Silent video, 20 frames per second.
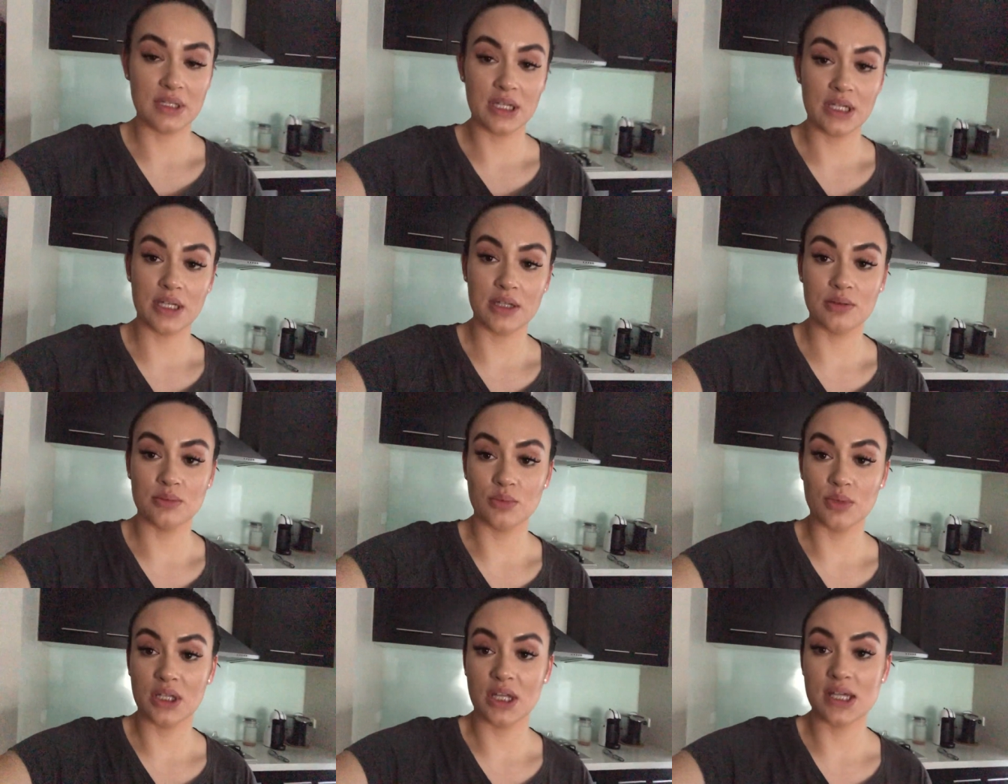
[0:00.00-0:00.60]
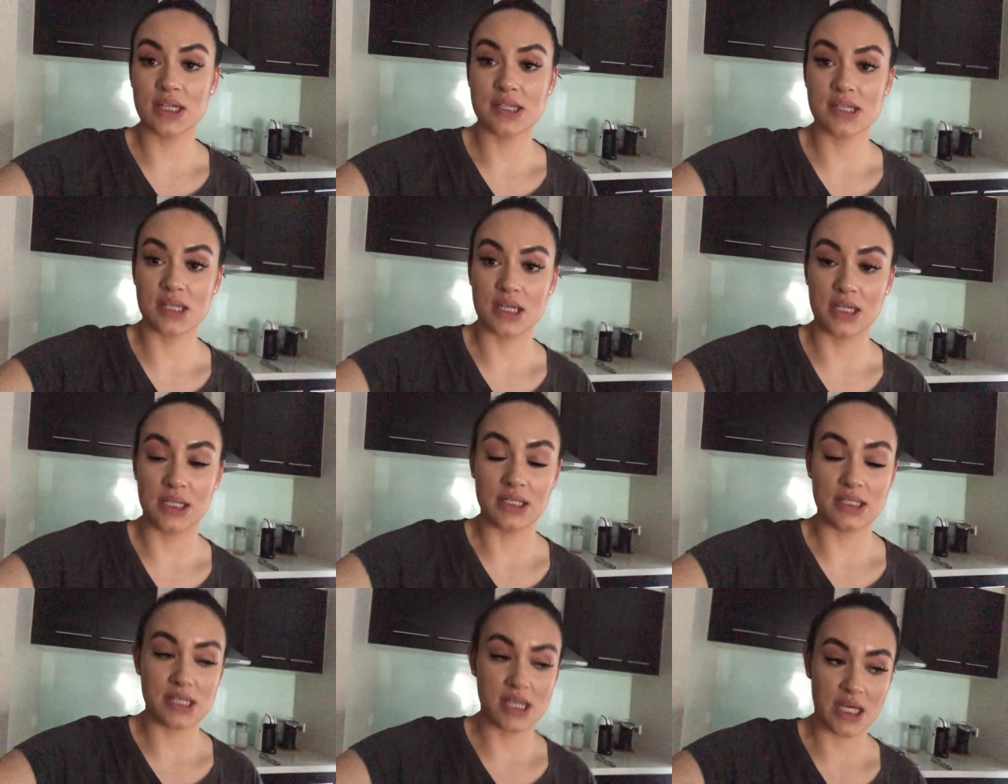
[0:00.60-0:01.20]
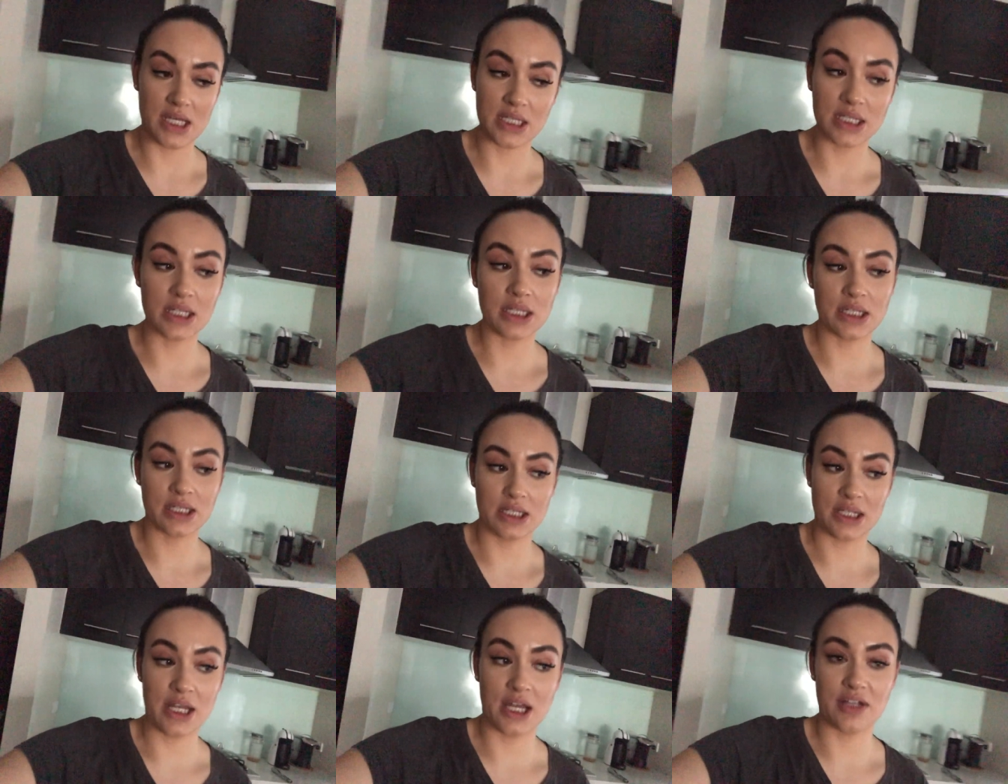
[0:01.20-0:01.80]
And when I say
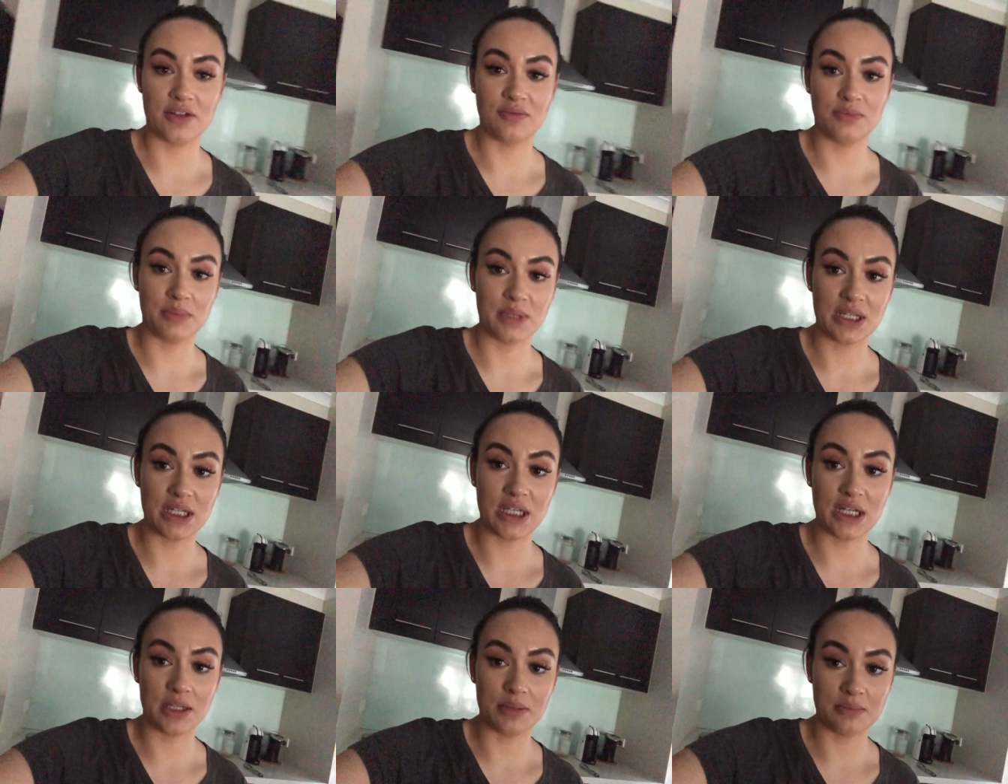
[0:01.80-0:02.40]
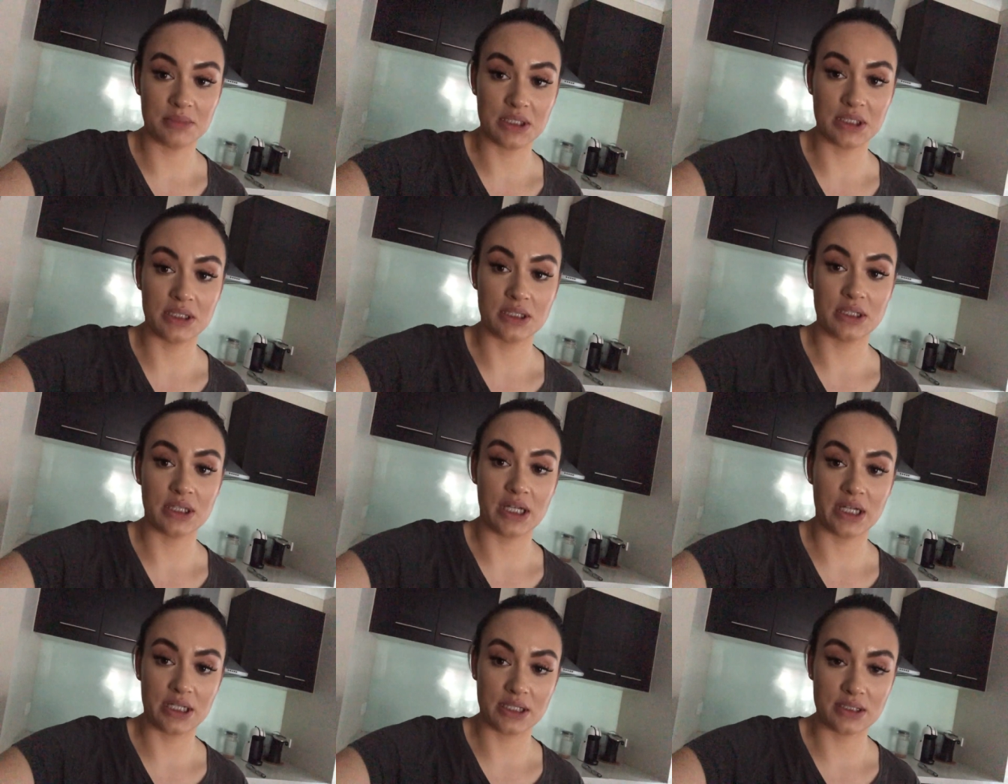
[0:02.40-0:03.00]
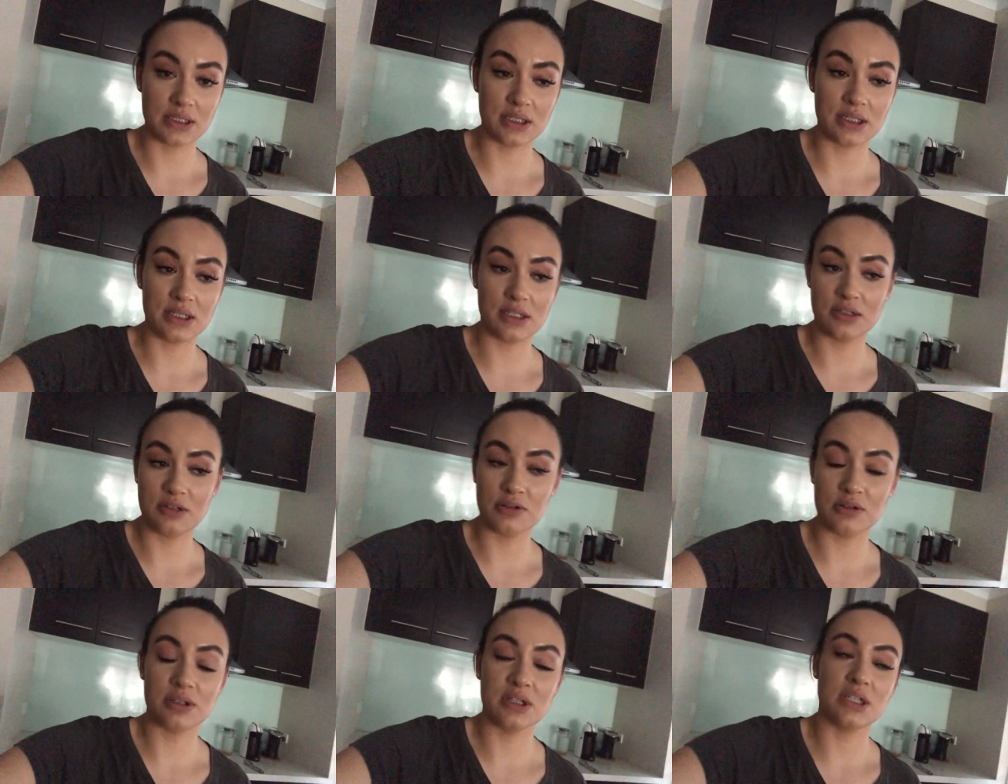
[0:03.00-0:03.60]
taking it out of me, I mean like
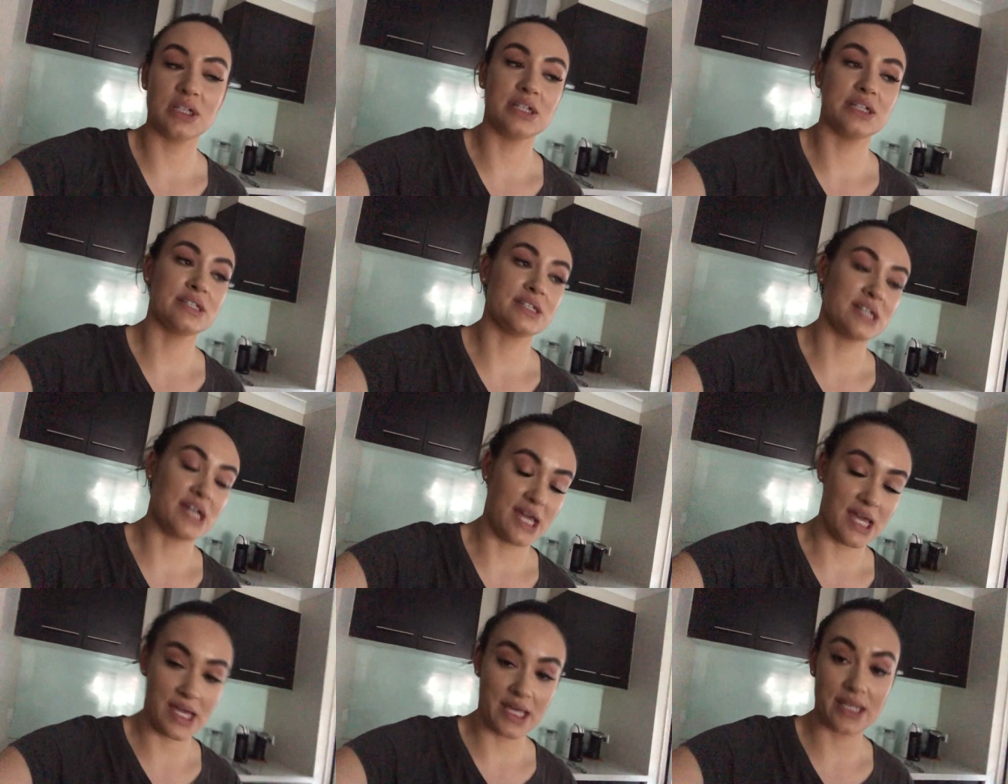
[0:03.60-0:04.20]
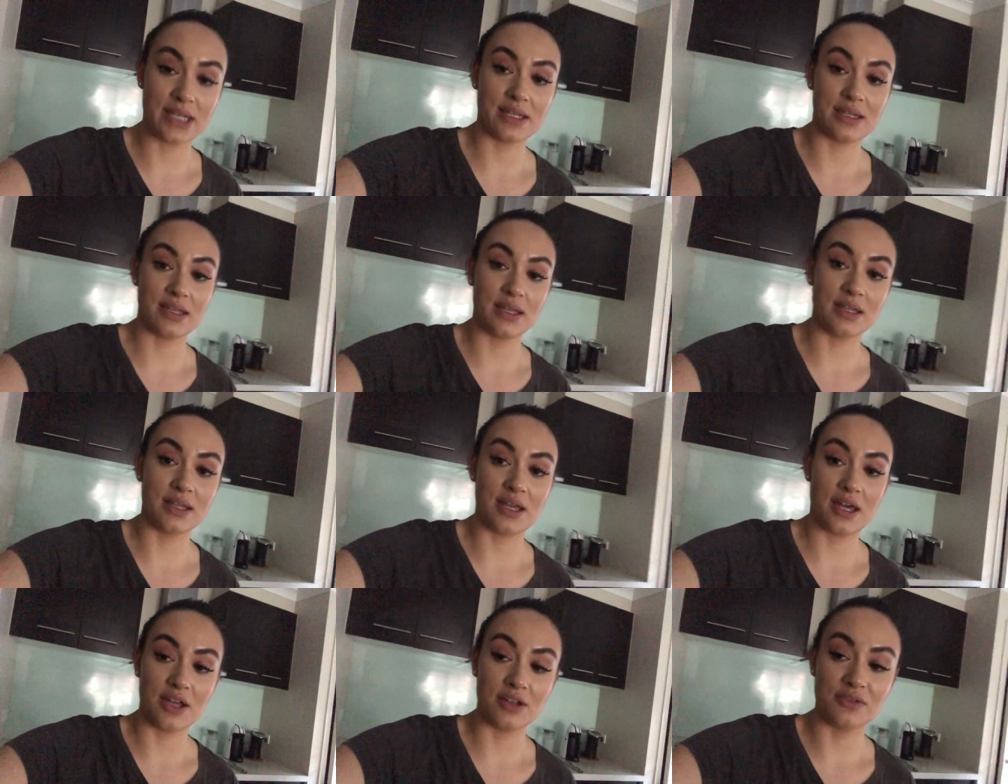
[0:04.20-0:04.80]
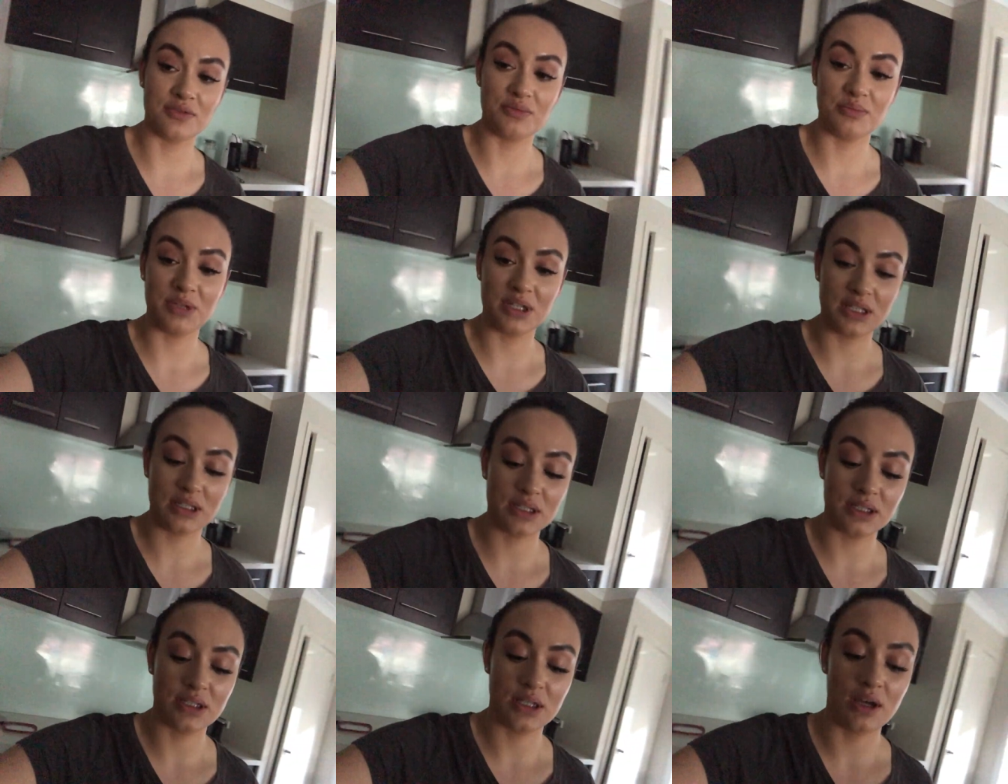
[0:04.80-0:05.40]
literally taking it out of
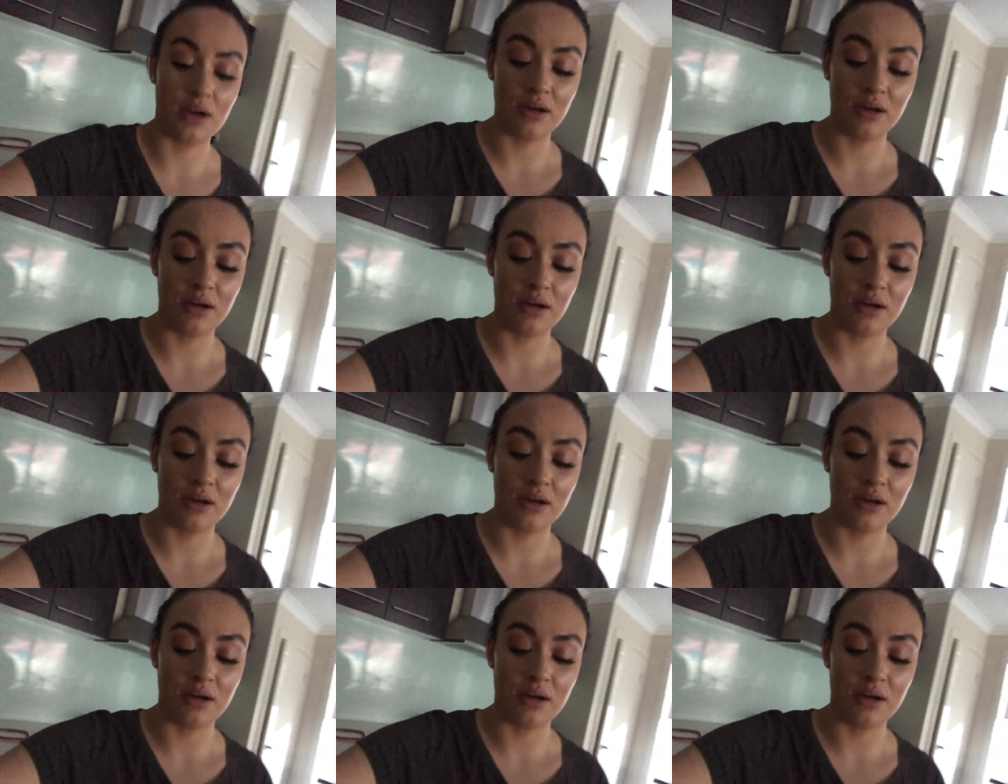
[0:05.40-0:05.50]
me.